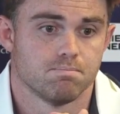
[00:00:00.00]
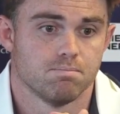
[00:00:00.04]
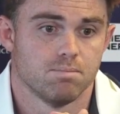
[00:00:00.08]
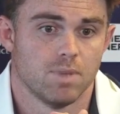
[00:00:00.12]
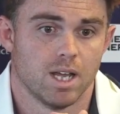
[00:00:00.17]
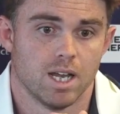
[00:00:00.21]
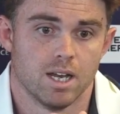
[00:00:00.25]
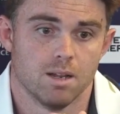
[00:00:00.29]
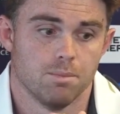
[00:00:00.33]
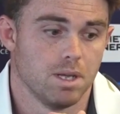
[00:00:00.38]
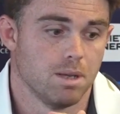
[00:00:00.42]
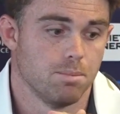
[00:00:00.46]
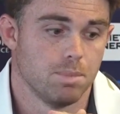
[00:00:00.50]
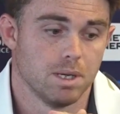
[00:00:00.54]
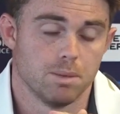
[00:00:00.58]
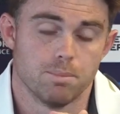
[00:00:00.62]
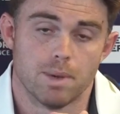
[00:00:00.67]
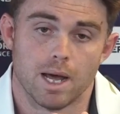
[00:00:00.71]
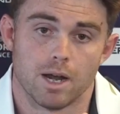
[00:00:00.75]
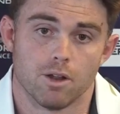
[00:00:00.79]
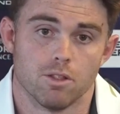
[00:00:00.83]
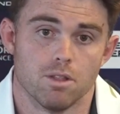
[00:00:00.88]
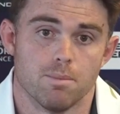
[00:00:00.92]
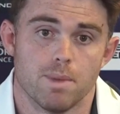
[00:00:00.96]
And it'd be a big
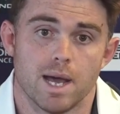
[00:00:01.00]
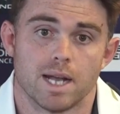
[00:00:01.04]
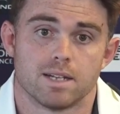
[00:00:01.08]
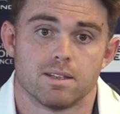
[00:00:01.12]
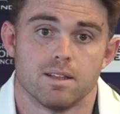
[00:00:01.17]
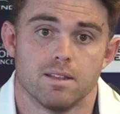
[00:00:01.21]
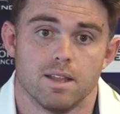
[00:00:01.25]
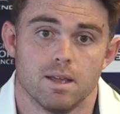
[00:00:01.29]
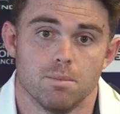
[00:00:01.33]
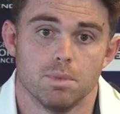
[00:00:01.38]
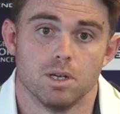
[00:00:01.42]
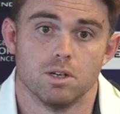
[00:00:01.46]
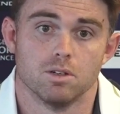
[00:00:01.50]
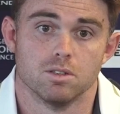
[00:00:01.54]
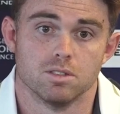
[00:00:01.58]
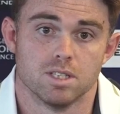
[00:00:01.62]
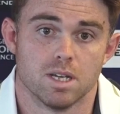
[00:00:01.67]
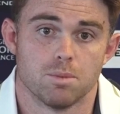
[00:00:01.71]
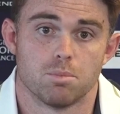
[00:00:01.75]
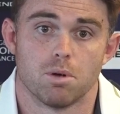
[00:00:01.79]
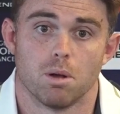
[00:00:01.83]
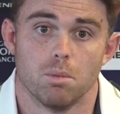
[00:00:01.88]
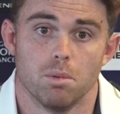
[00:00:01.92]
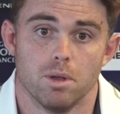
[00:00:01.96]
pat on the back to them, because
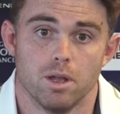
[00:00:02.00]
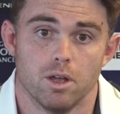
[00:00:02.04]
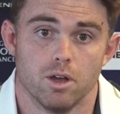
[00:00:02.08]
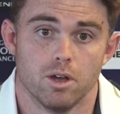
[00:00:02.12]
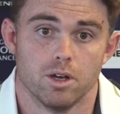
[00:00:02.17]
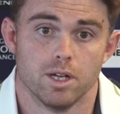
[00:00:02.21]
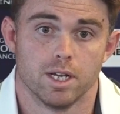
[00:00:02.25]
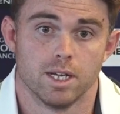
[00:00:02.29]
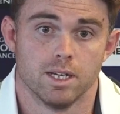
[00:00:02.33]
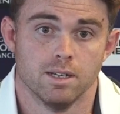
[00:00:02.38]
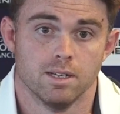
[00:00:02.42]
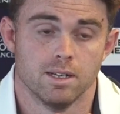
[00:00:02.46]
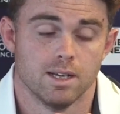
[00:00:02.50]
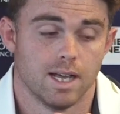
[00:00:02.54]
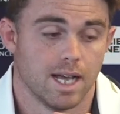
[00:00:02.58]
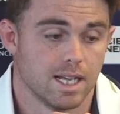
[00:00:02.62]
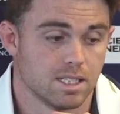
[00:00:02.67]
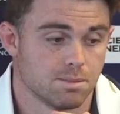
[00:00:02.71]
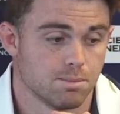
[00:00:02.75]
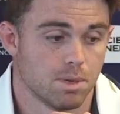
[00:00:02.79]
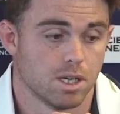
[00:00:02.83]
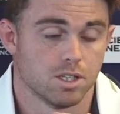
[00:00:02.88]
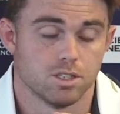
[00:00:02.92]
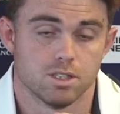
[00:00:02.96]
they're probably hurting
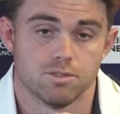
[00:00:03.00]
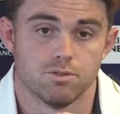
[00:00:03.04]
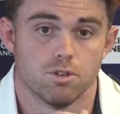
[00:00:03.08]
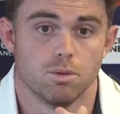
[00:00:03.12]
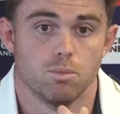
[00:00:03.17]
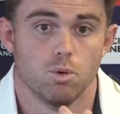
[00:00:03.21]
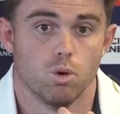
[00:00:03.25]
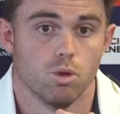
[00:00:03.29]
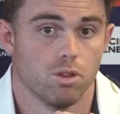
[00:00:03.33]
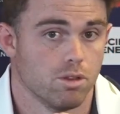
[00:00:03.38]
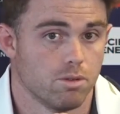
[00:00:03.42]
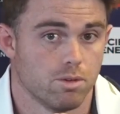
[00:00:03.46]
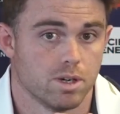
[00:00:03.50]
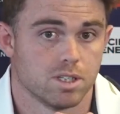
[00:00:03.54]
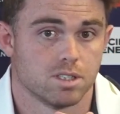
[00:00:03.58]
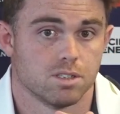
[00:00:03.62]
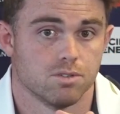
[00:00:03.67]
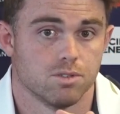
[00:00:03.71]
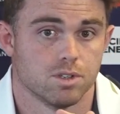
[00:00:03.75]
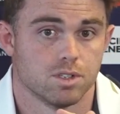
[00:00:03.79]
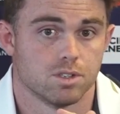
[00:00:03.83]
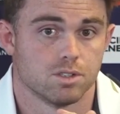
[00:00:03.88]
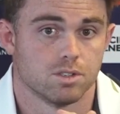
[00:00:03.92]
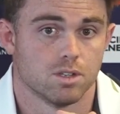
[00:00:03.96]
as much, if not more, than the rest of us.